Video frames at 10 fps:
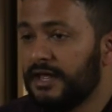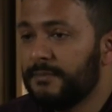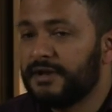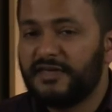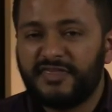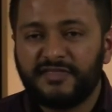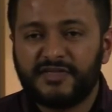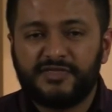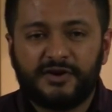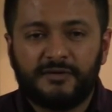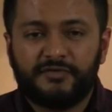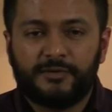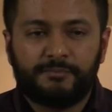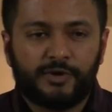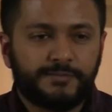But I think that their their
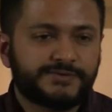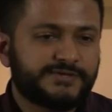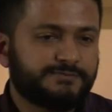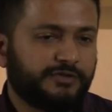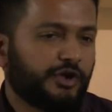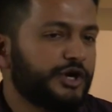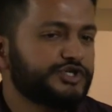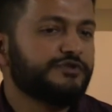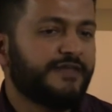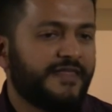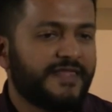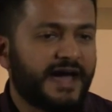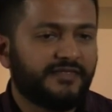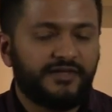purpose is larger than that.